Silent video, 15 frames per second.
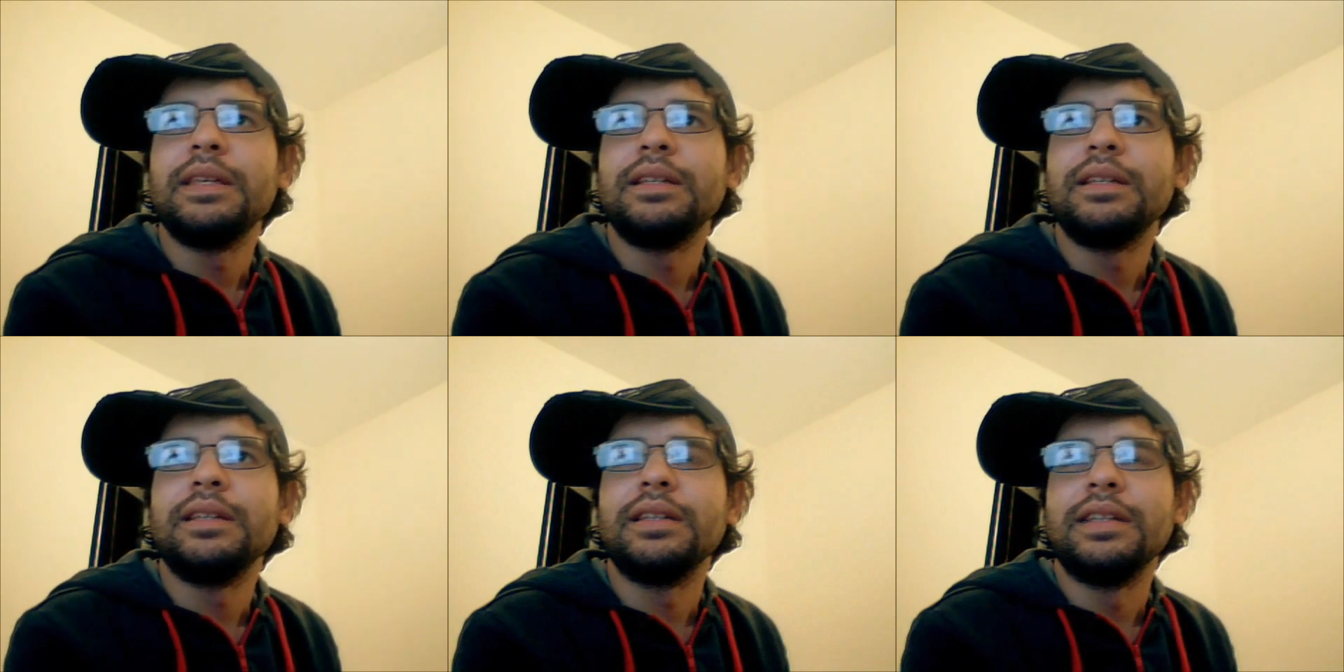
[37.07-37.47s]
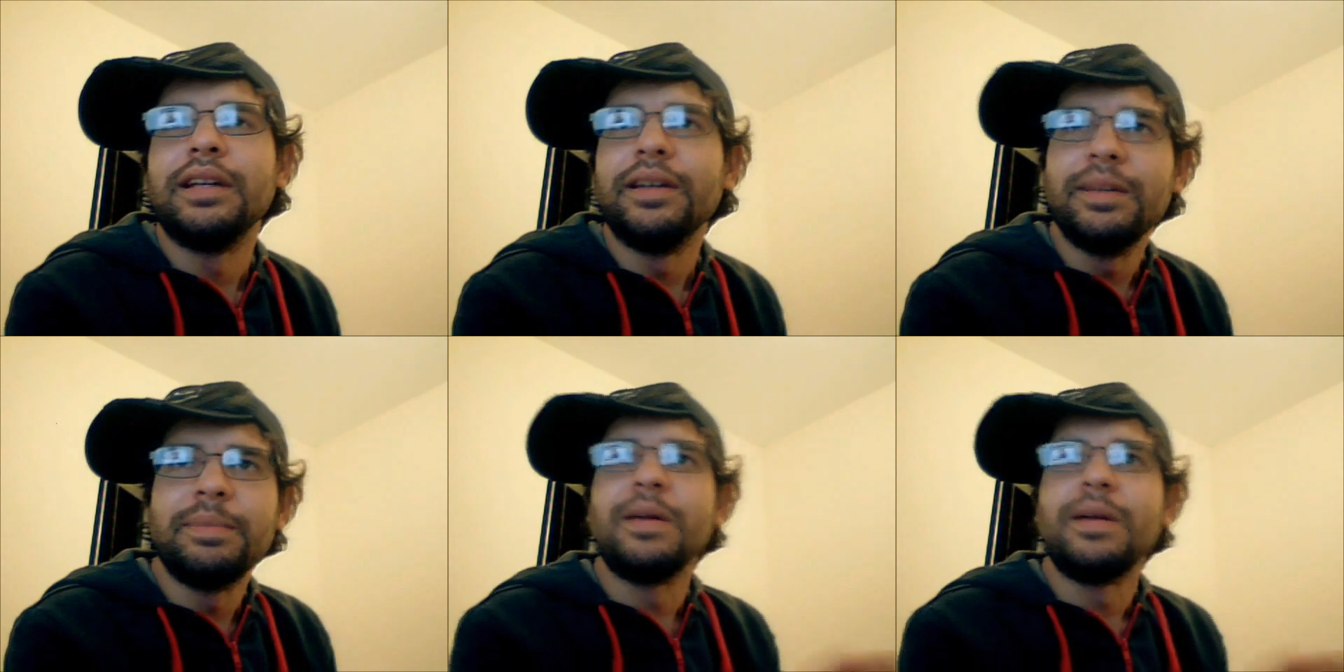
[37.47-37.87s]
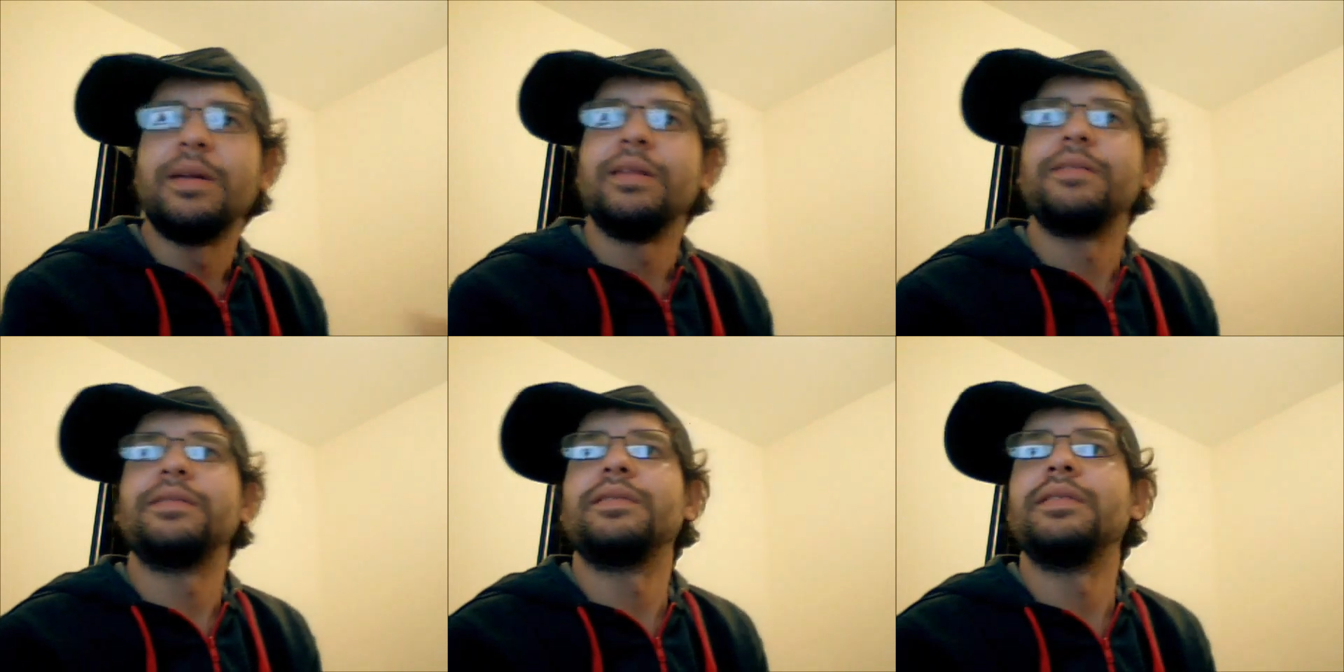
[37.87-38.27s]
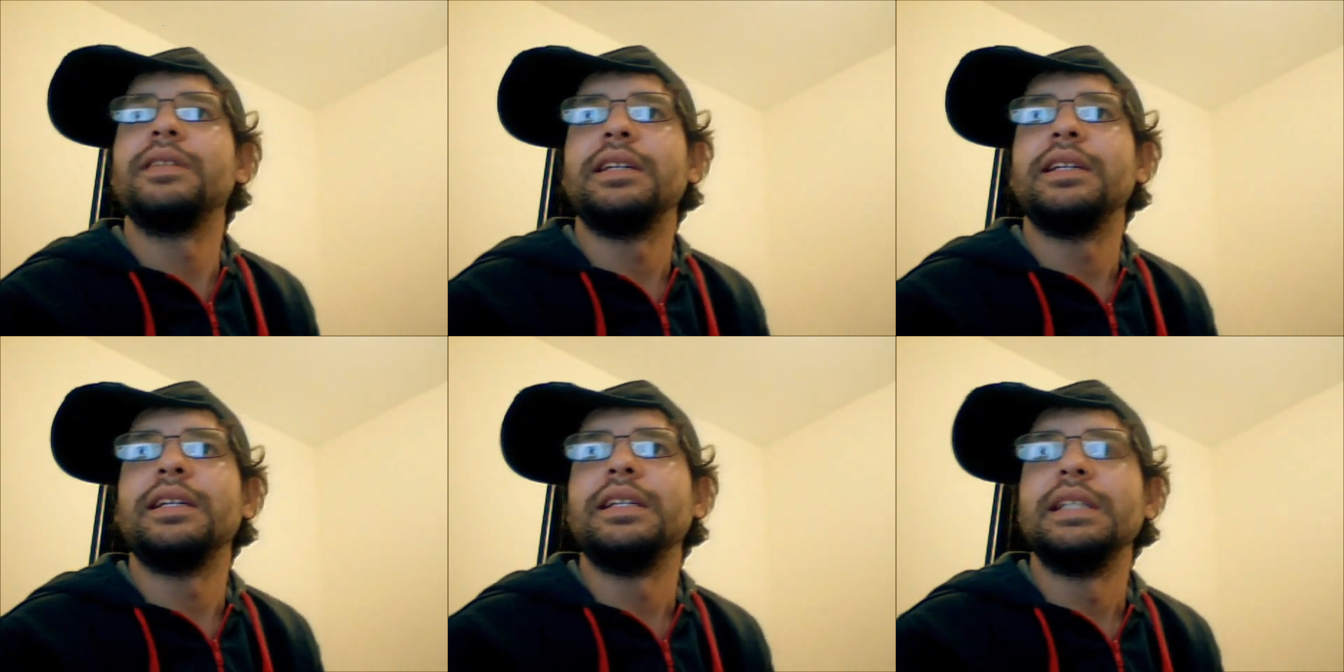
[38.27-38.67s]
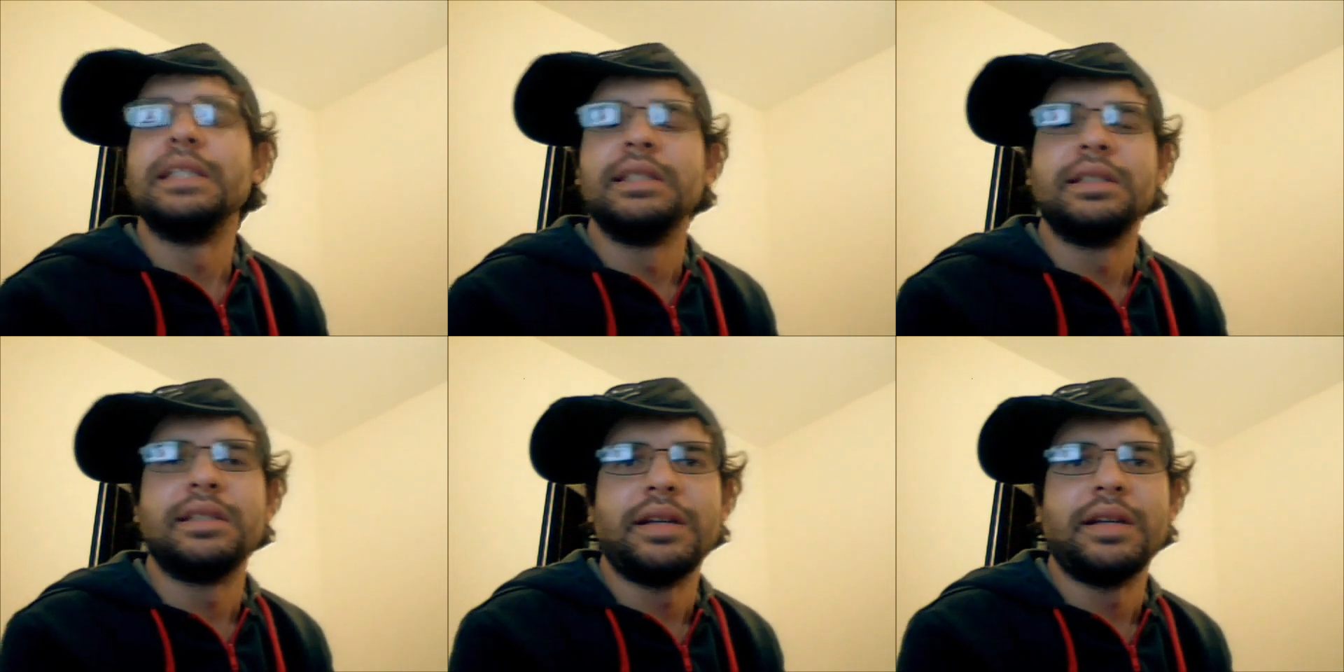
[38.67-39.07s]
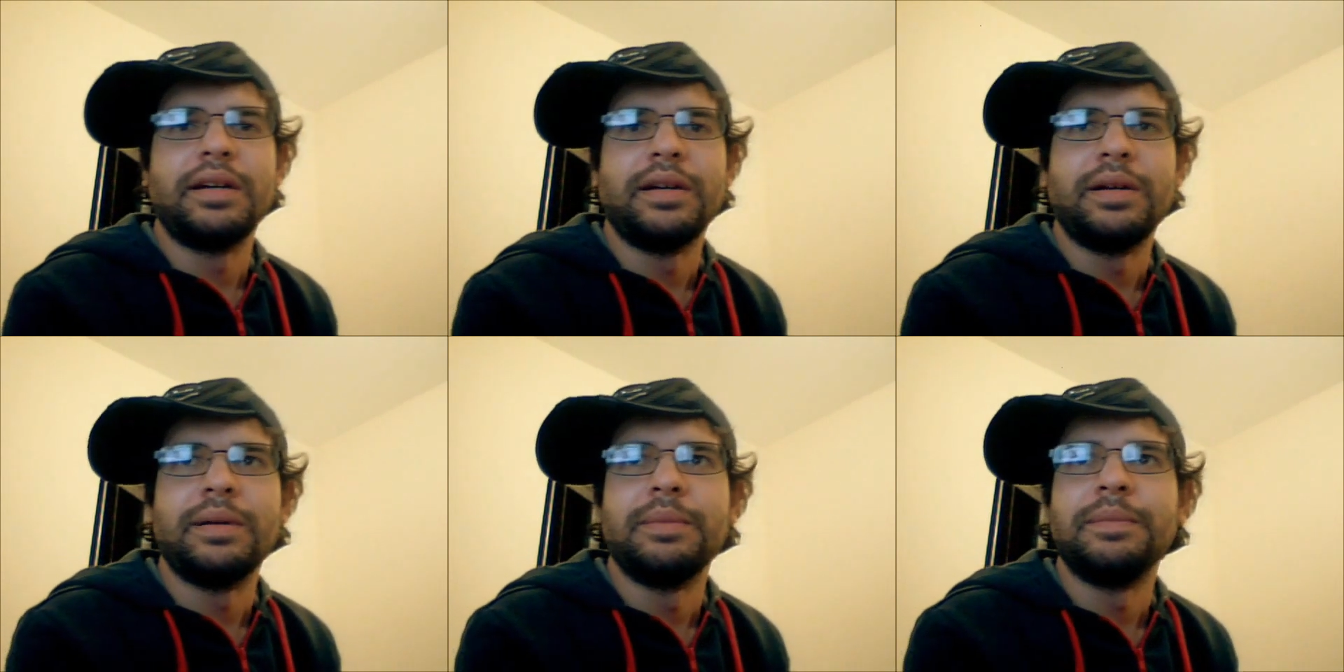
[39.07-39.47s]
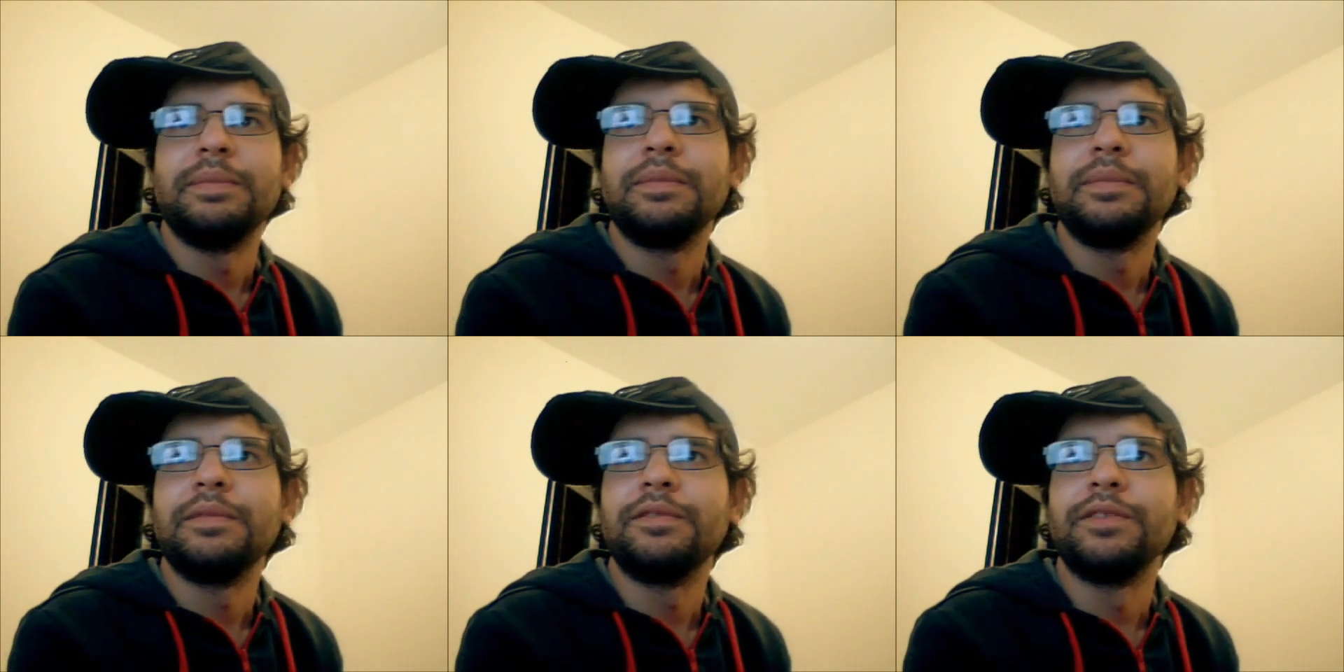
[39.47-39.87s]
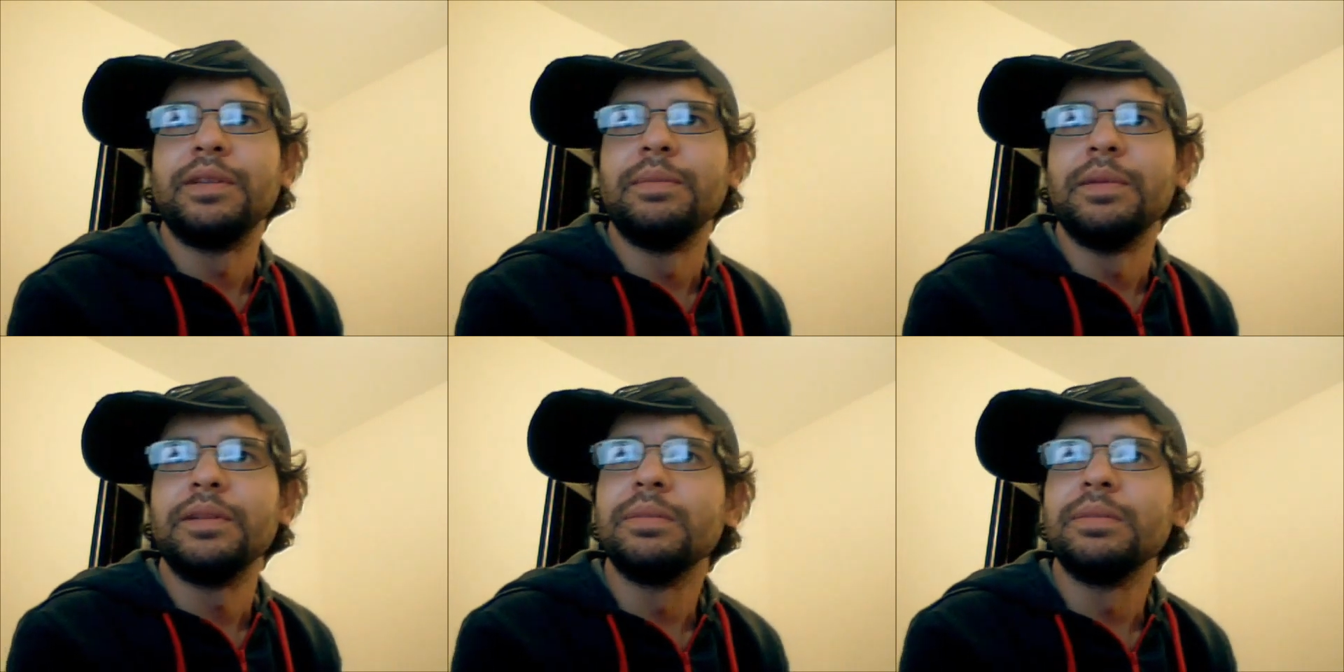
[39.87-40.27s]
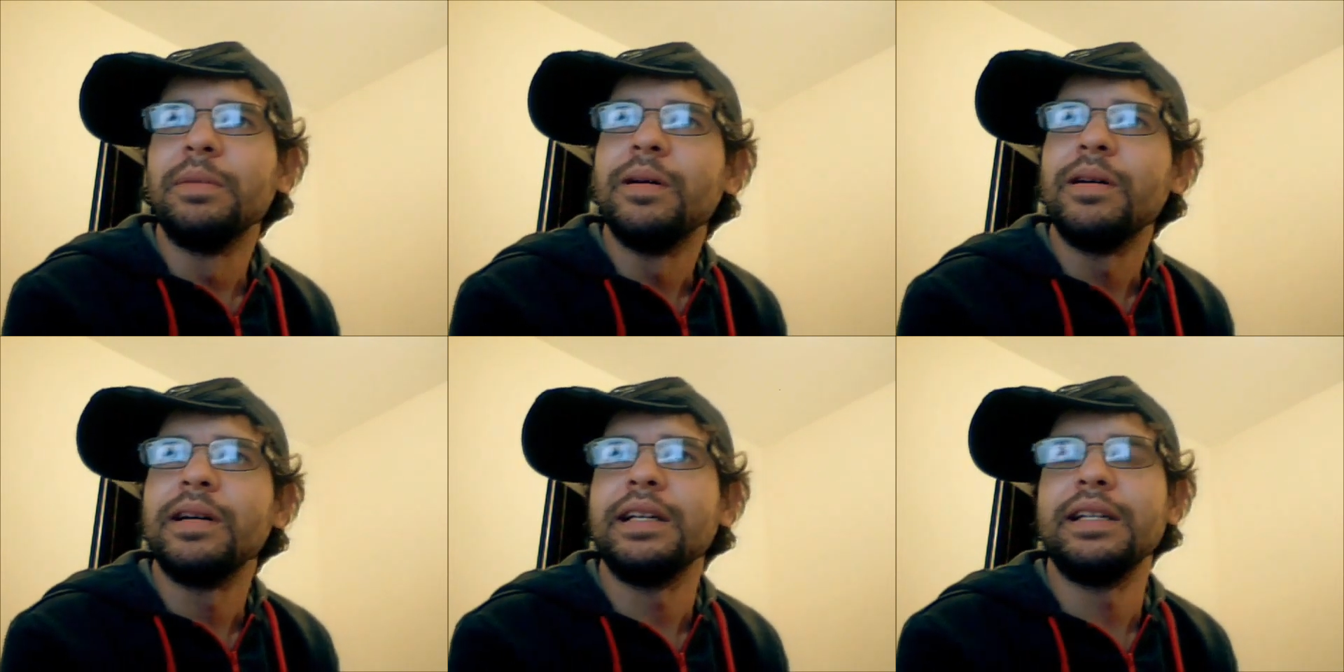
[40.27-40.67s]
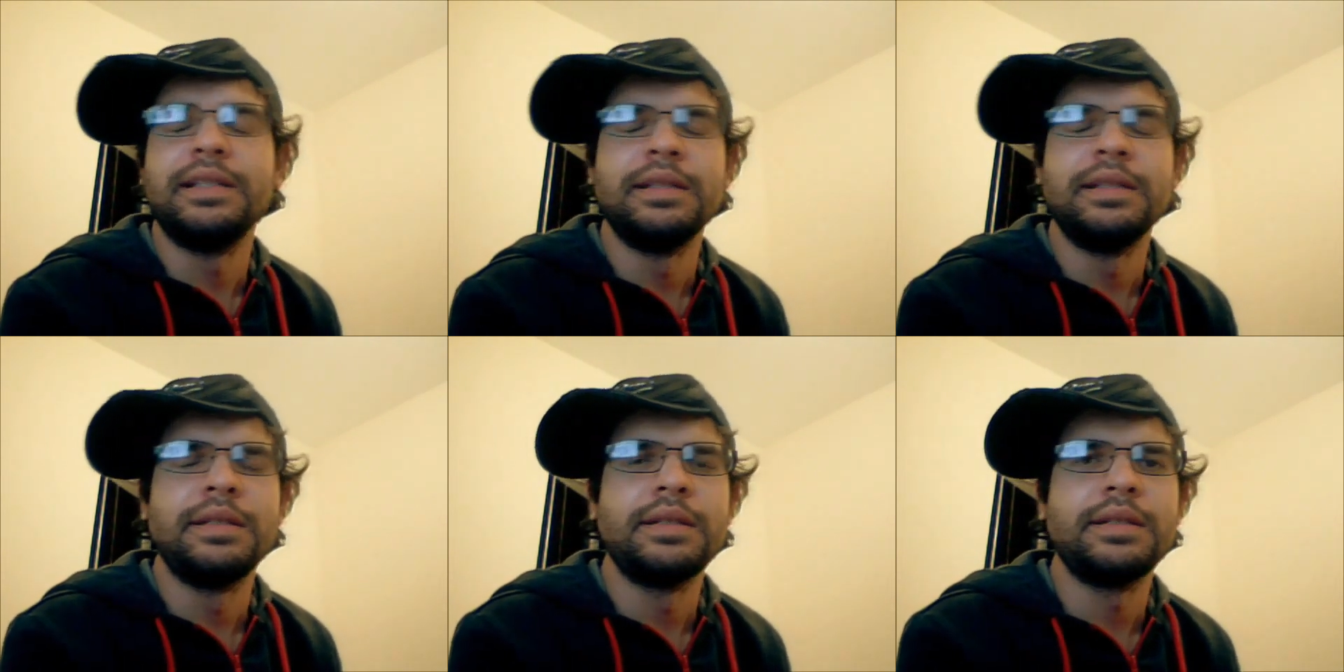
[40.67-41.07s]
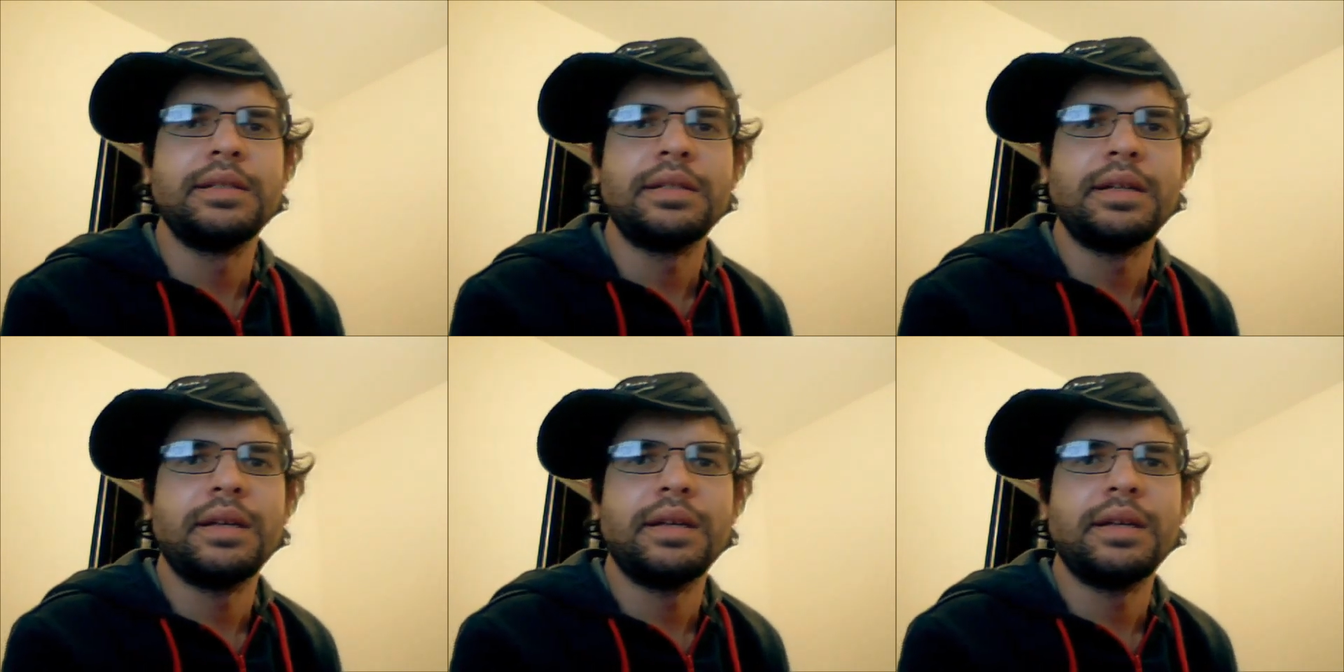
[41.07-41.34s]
the other part is, for the most part, is